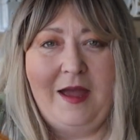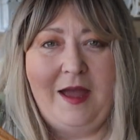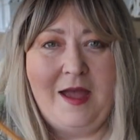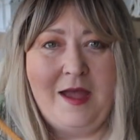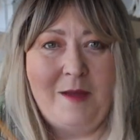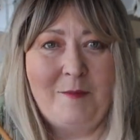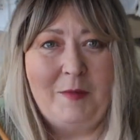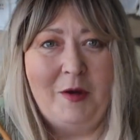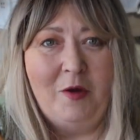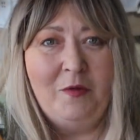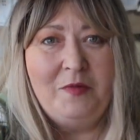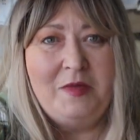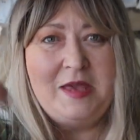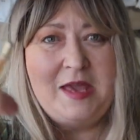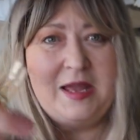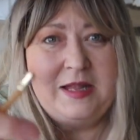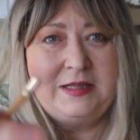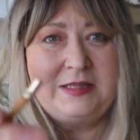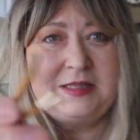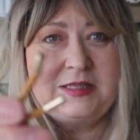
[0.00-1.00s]
Um, on
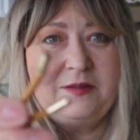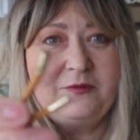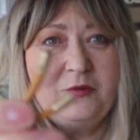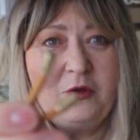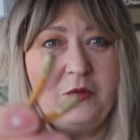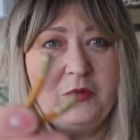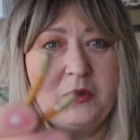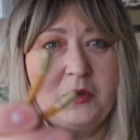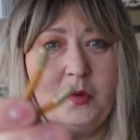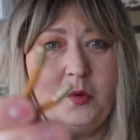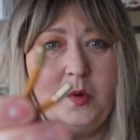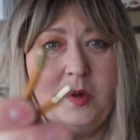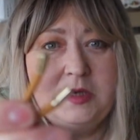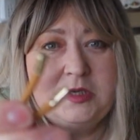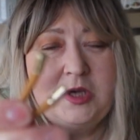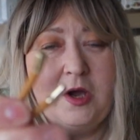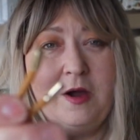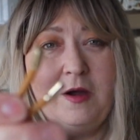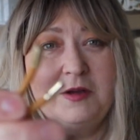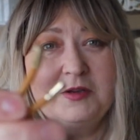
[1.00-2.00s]
the ends, they've got the
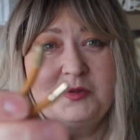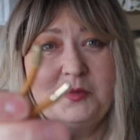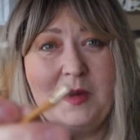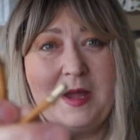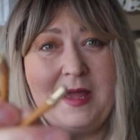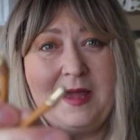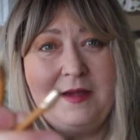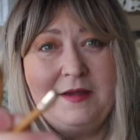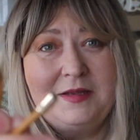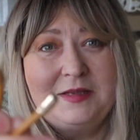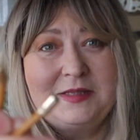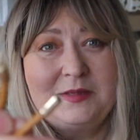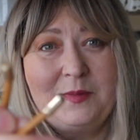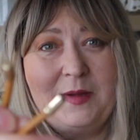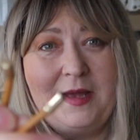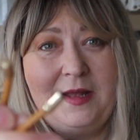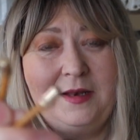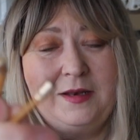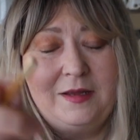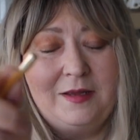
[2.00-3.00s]
gold hardware as
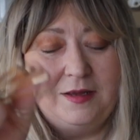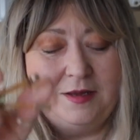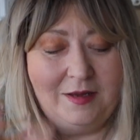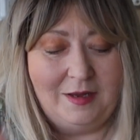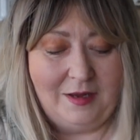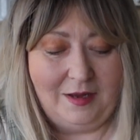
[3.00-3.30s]
well.